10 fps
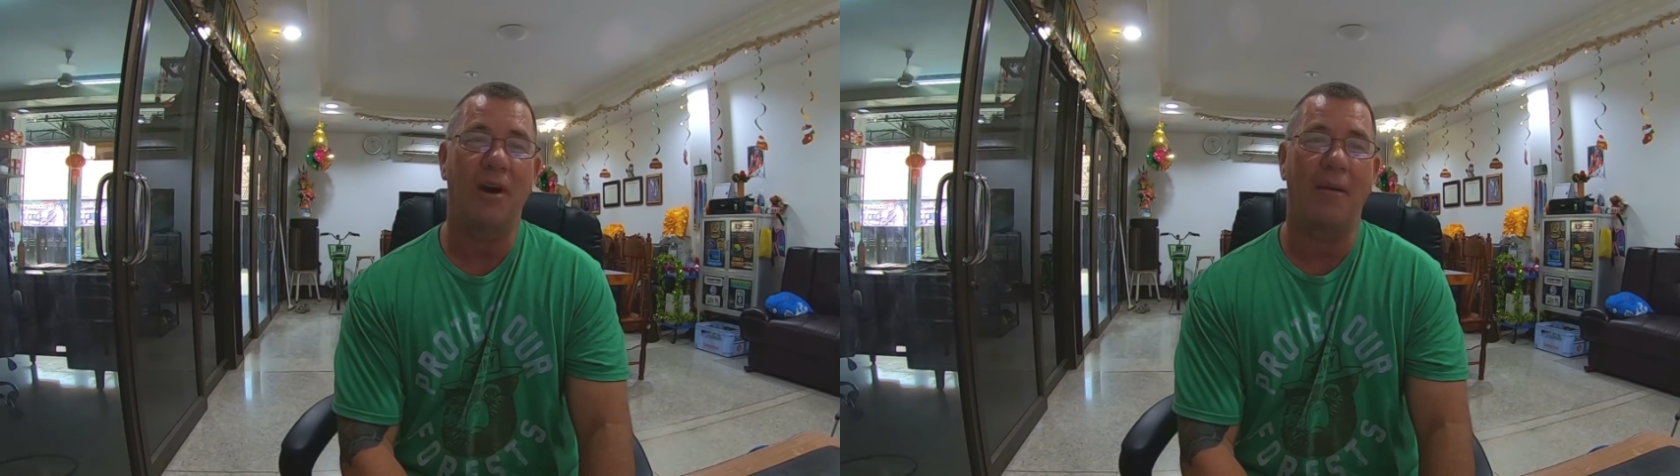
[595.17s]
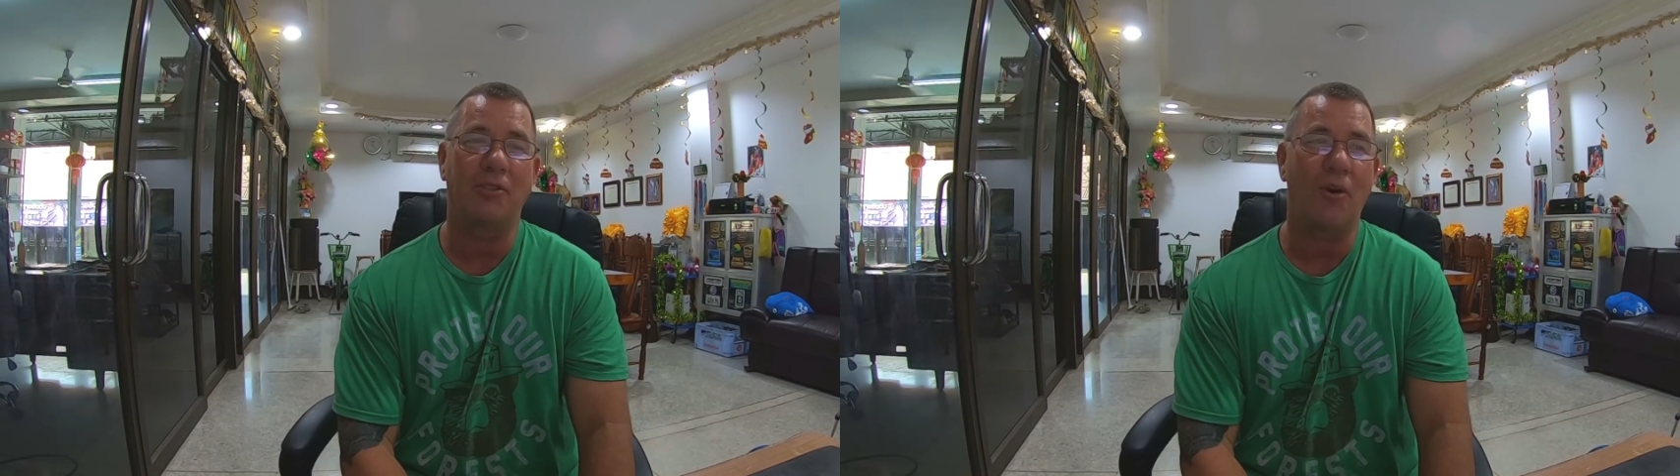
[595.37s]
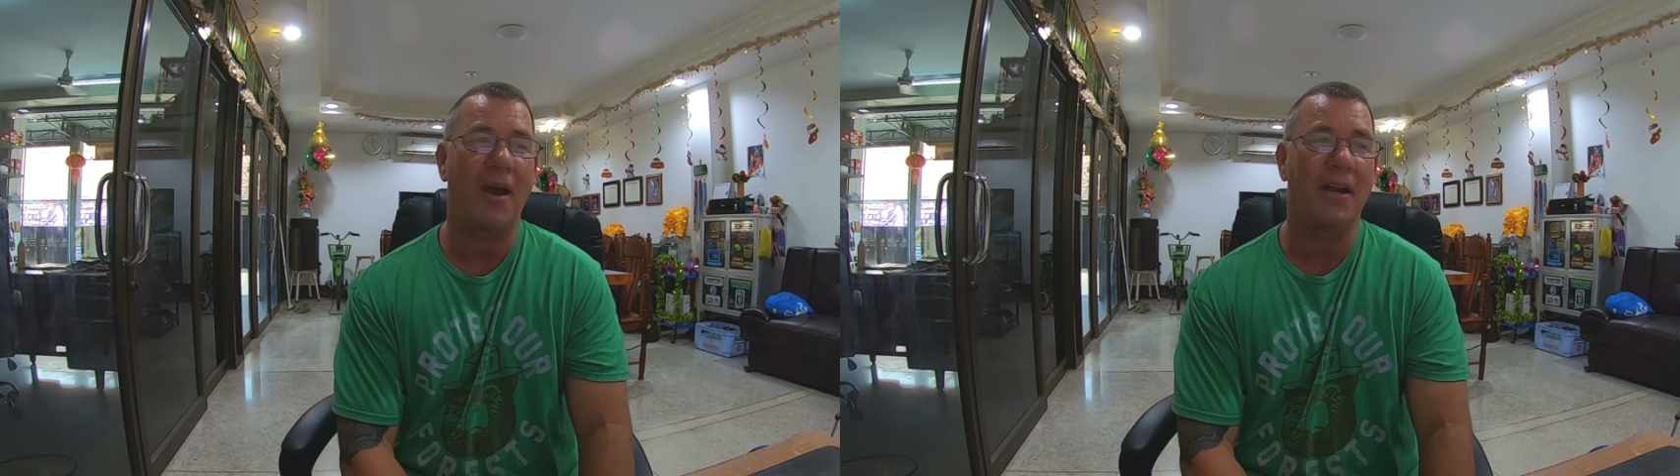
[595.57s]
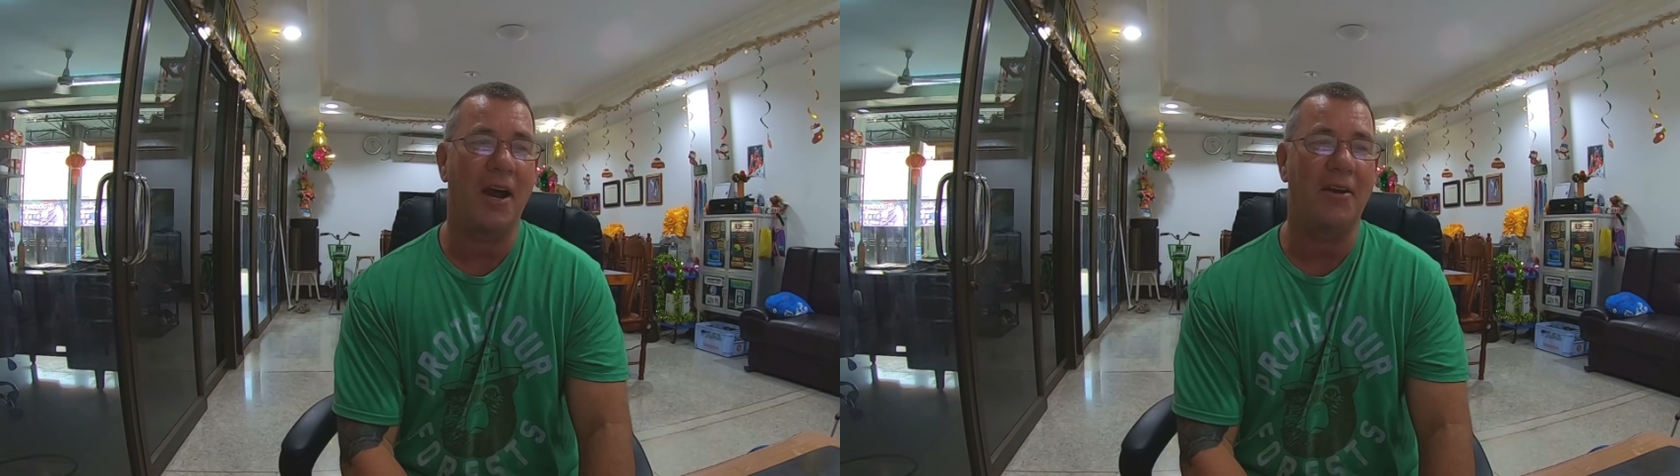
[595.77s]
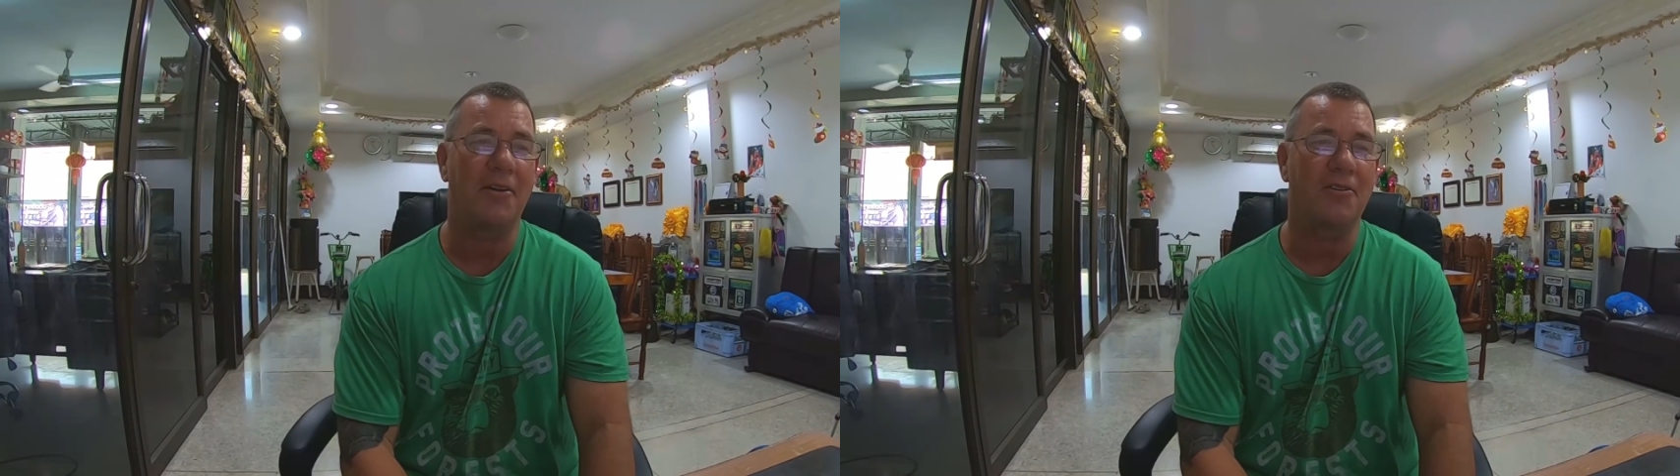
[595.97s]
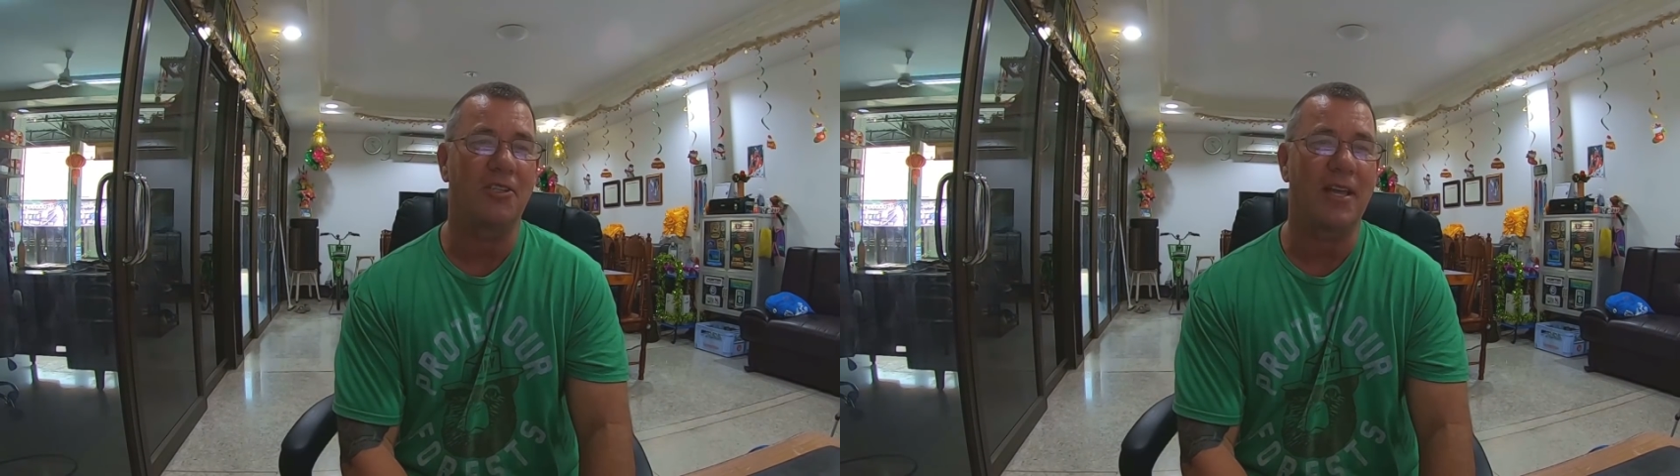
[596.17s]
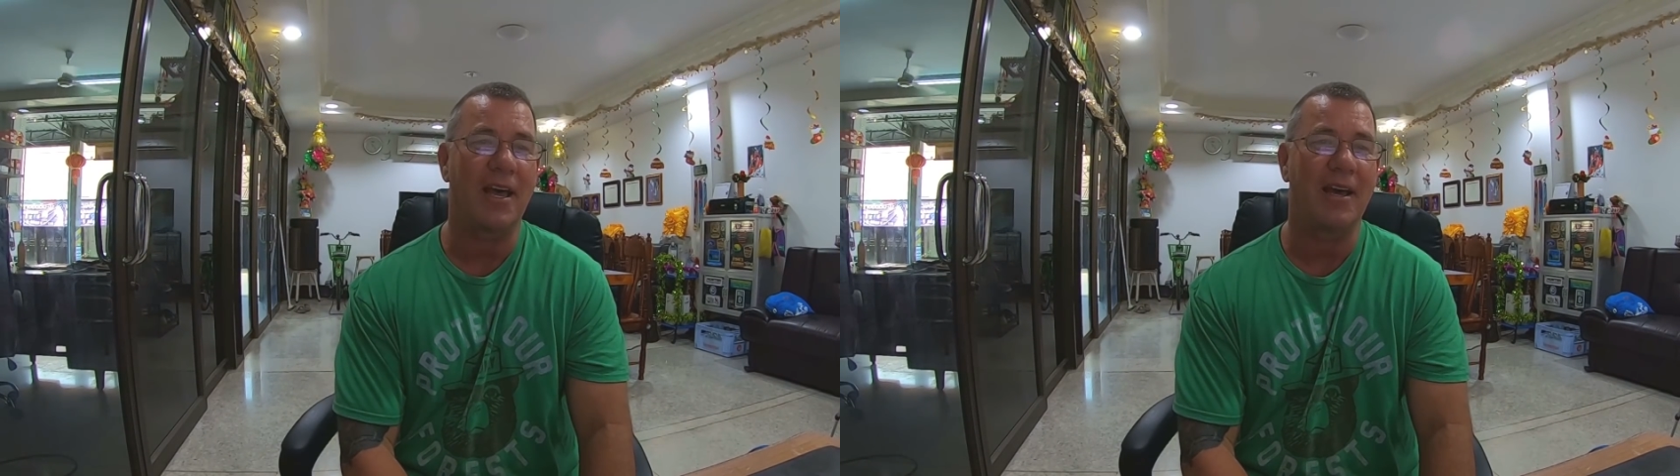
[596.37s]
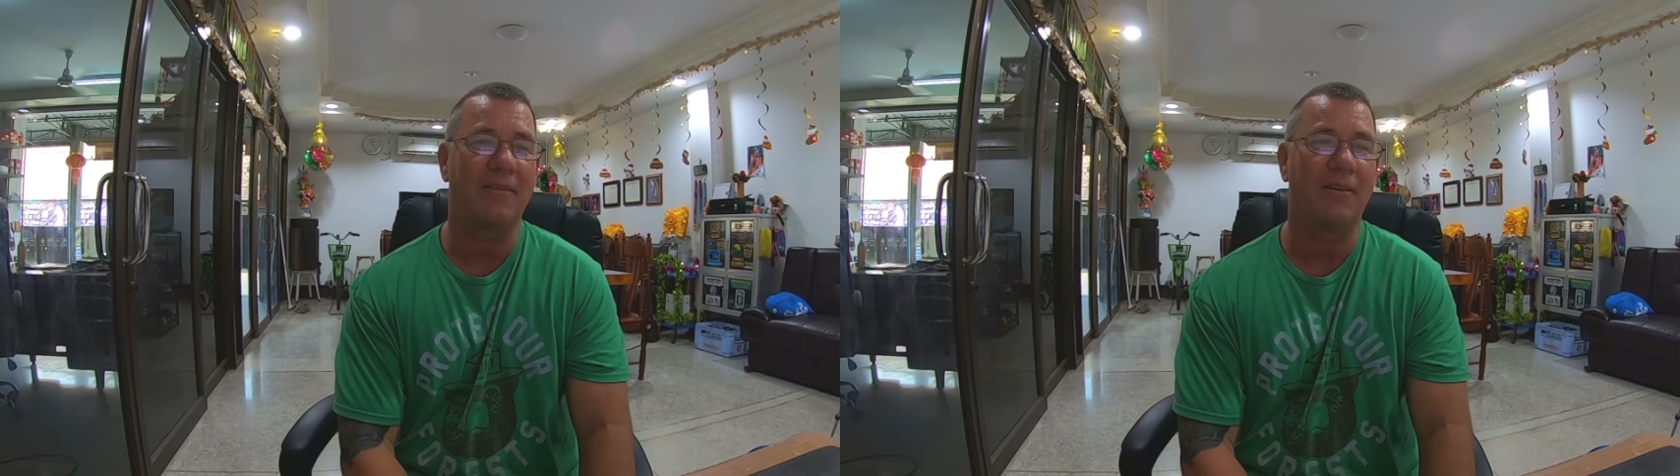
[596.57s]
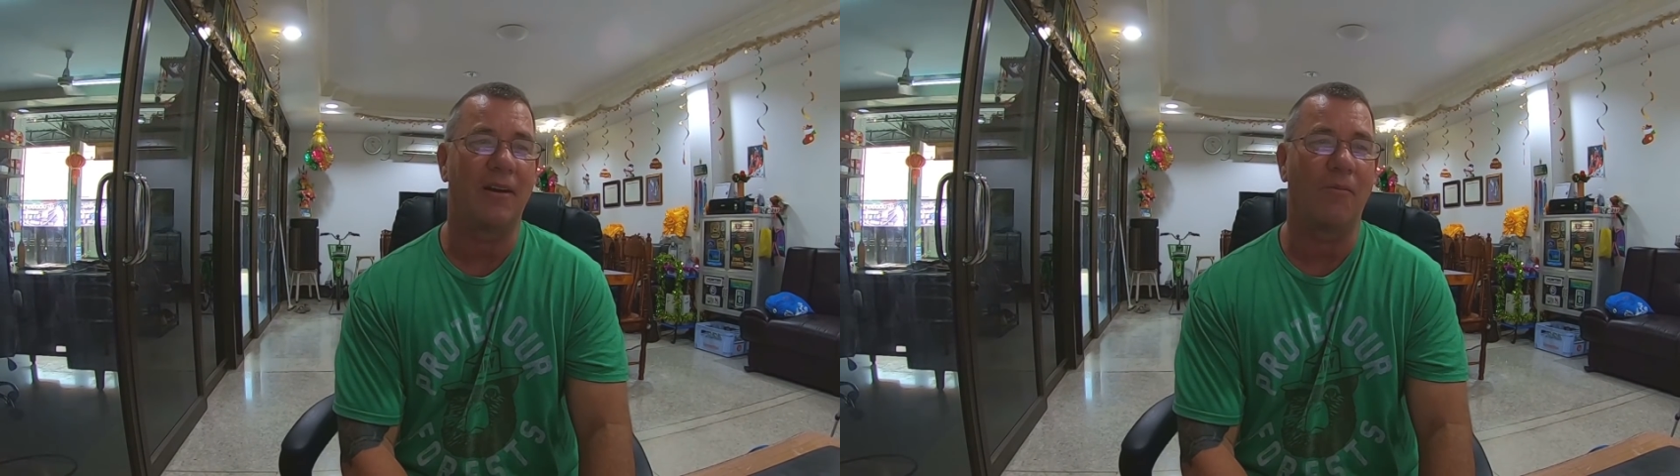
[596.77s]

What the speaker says: understand